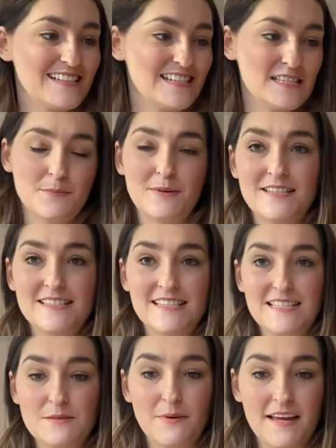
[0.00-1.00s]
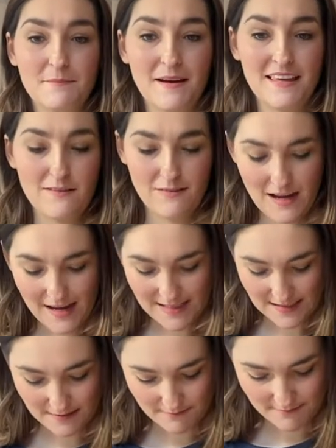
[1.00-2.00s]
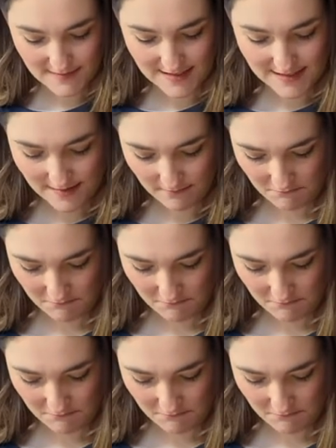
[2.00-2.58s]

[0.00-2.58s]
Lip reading: disappointed by my 3 items.